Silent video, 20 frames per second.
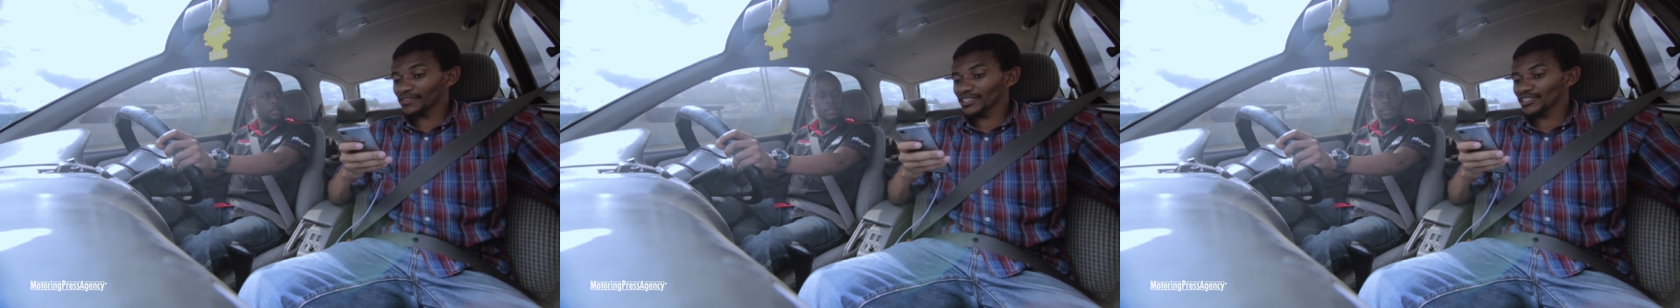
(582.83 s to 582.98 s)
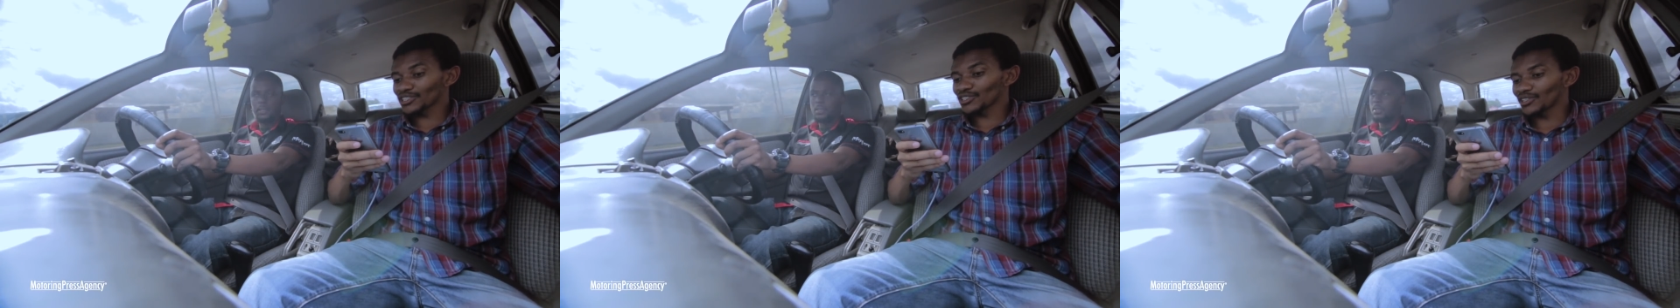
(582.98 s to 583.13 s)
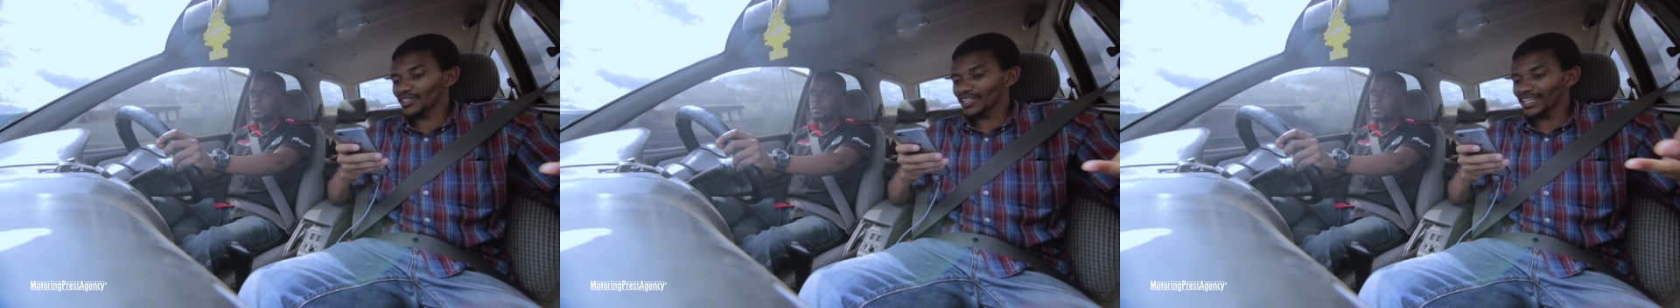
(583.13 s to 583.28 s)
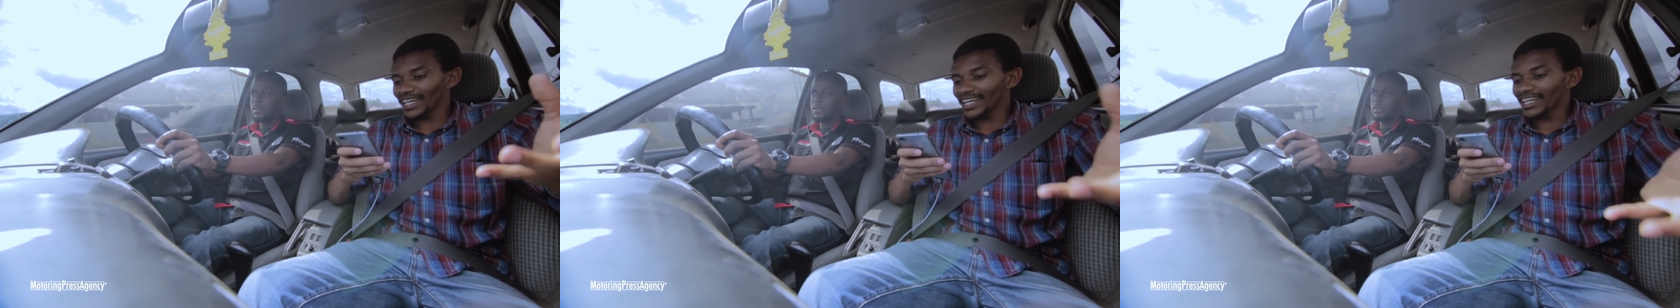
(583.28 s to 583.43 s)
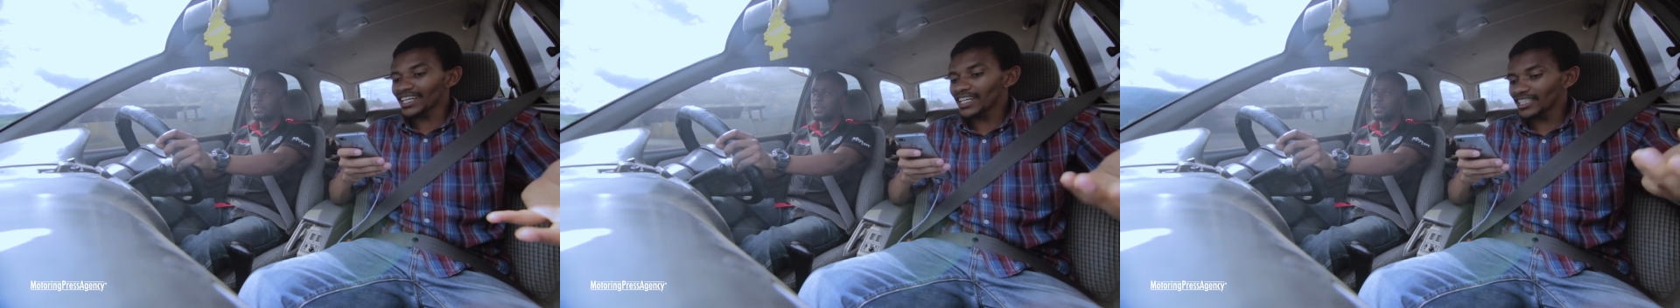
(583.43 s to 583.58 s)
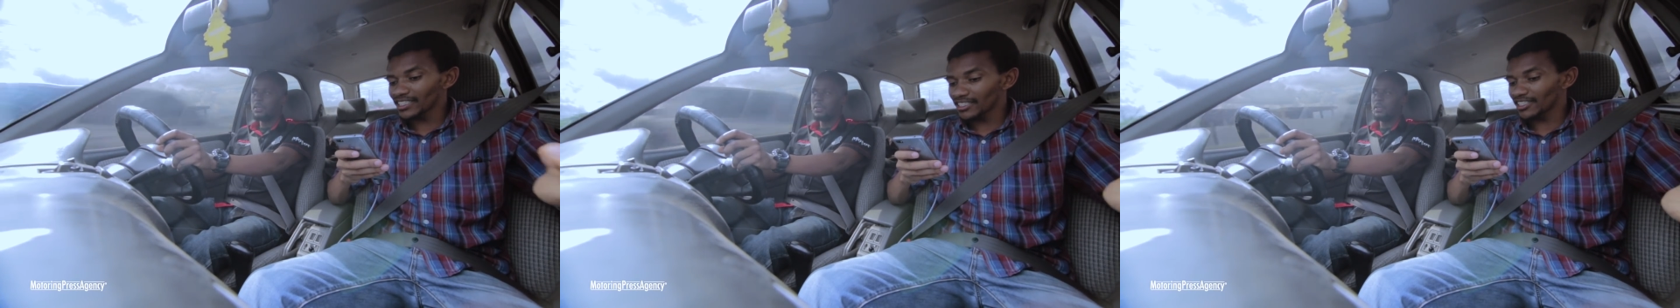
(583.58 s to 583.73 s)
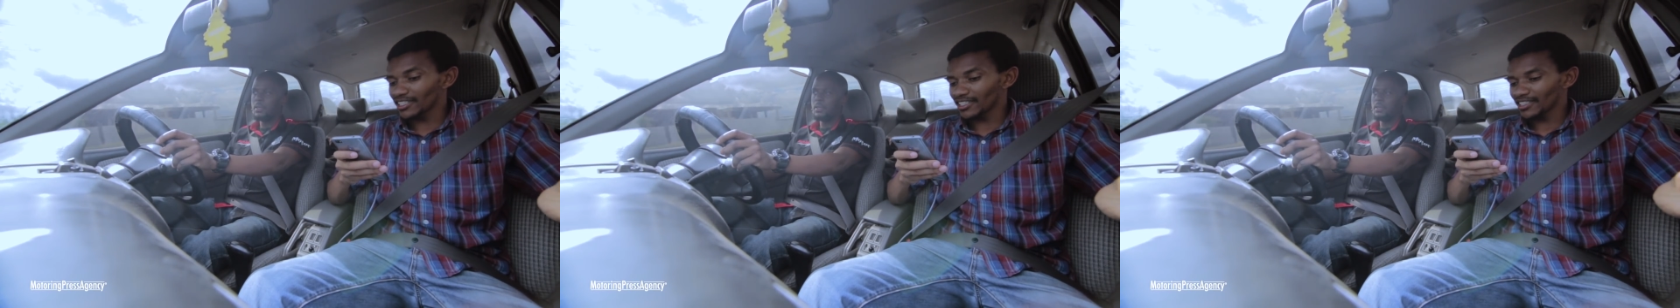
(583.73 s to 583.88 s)
friction
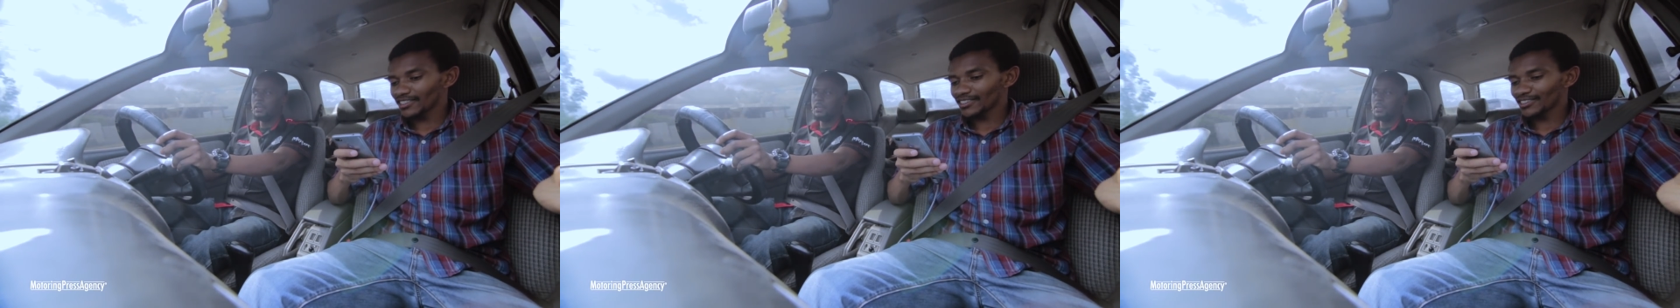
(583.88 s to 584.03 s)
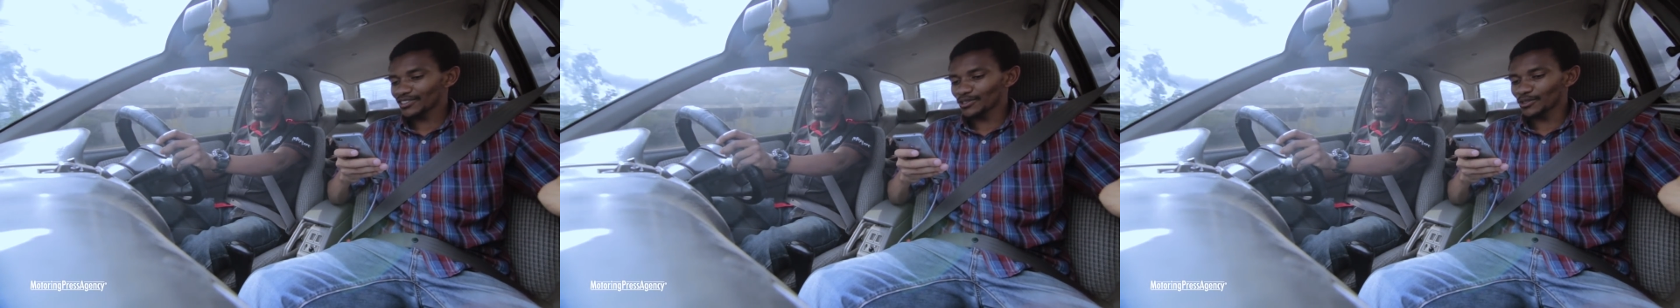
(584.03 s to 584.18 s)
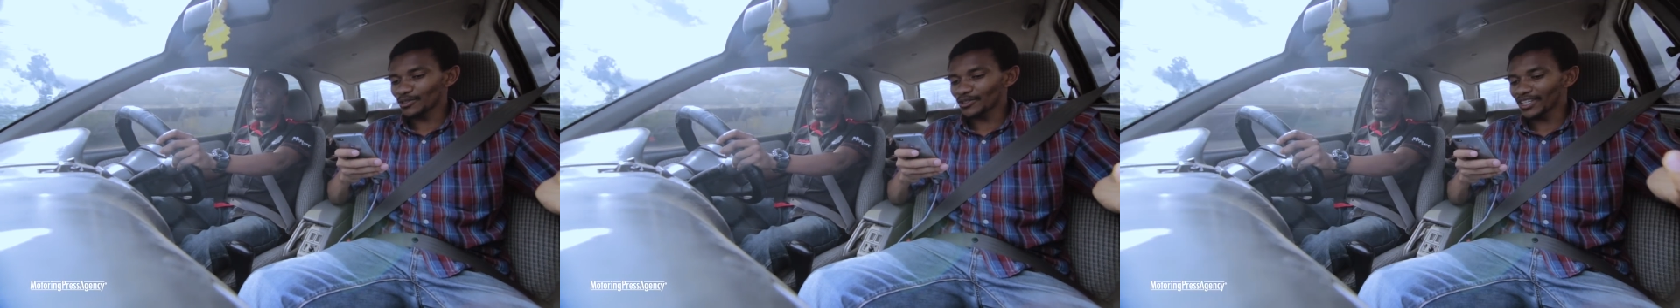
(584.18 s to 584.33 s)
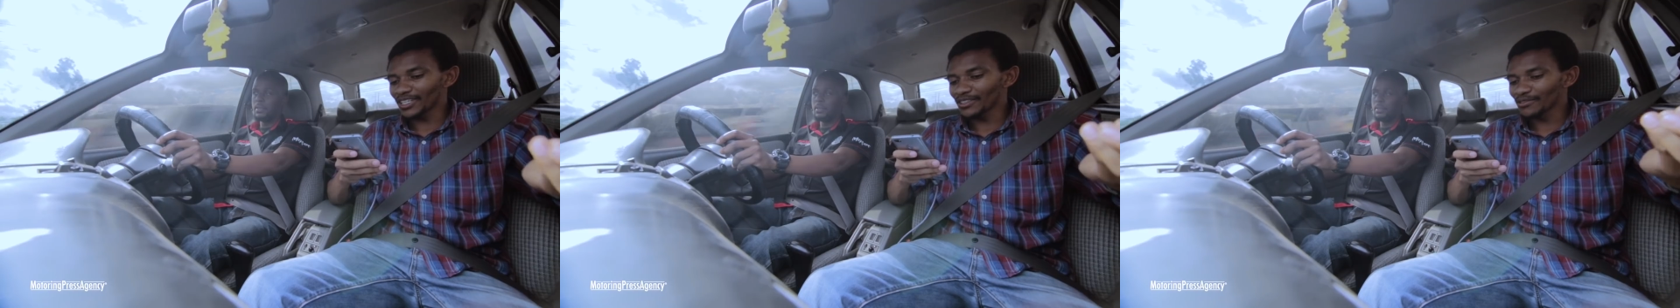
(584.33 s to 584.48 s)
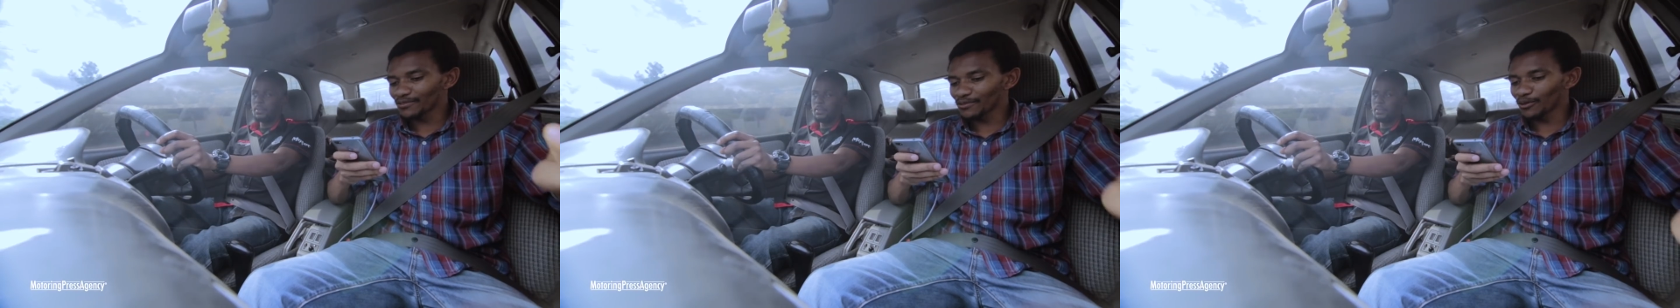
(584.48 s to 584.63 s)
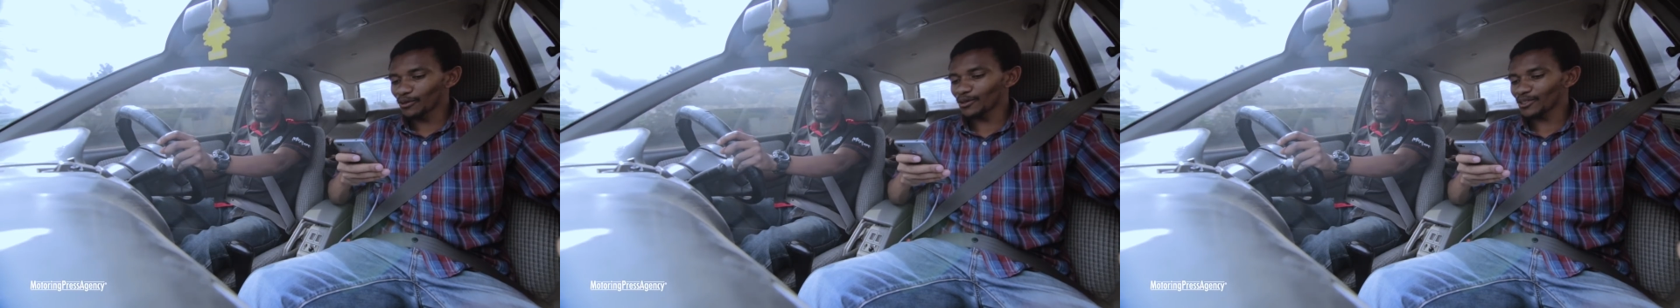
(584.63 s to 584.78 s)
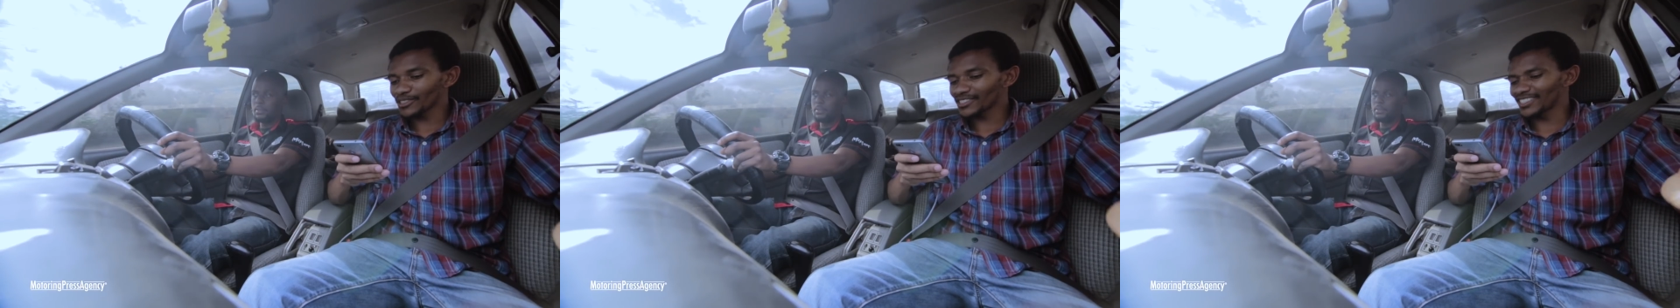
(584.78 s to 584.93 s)
energy to uh -huh.
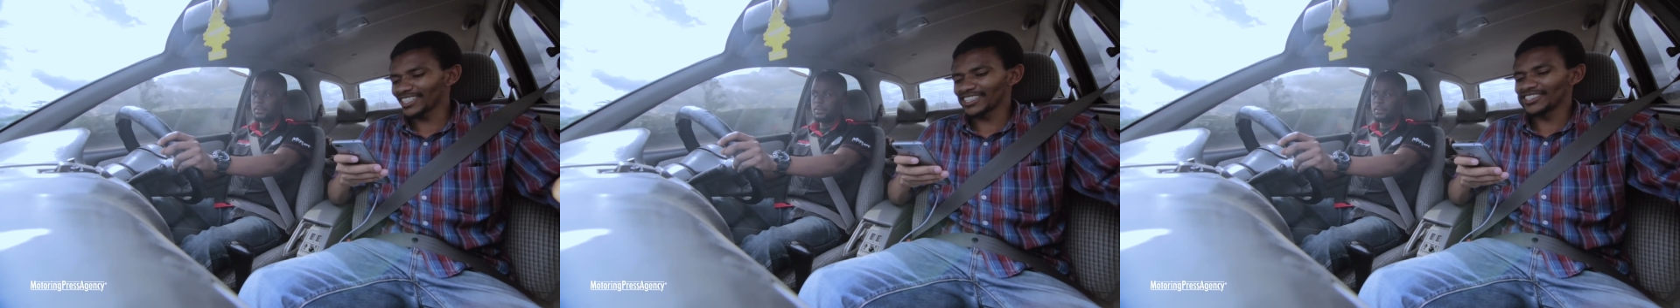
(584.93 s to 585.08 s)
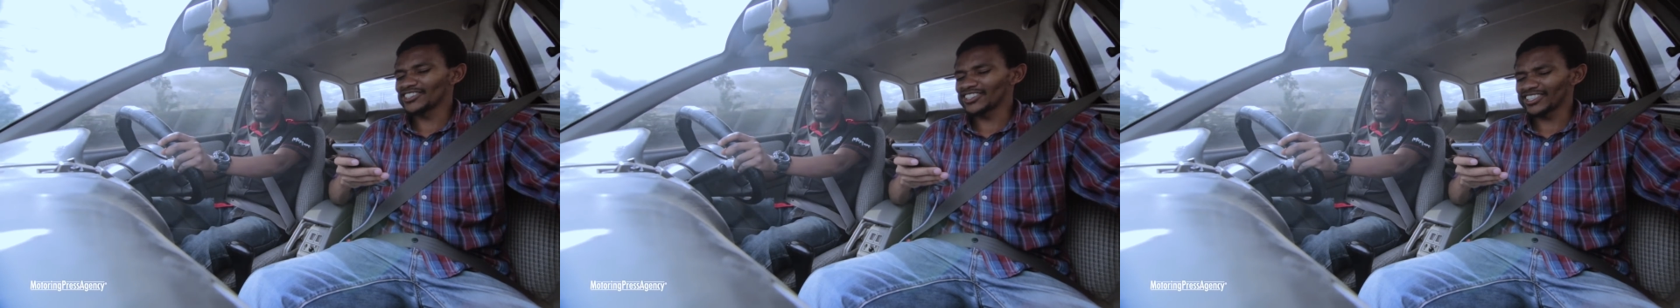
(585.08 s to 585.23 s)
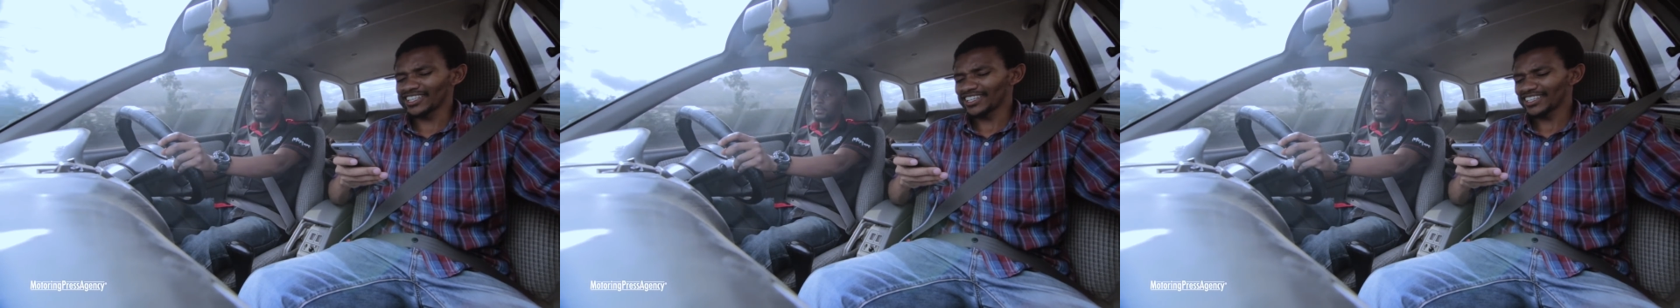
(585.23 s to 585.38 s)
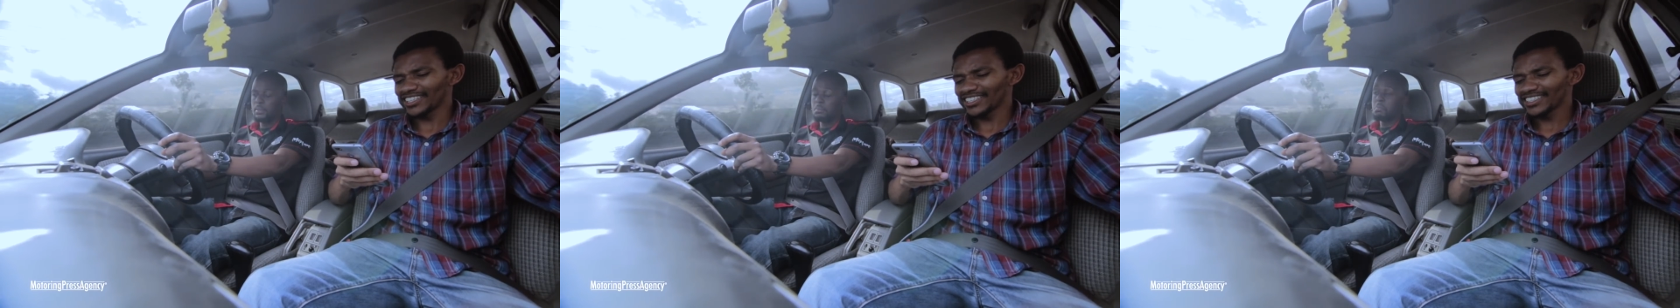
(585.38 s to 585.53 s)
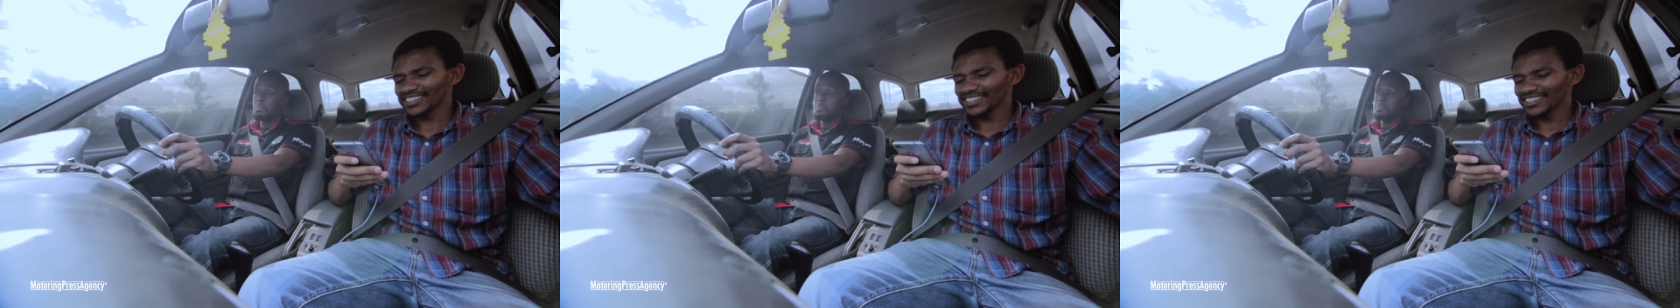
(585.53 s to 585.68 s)
reinforce the drill.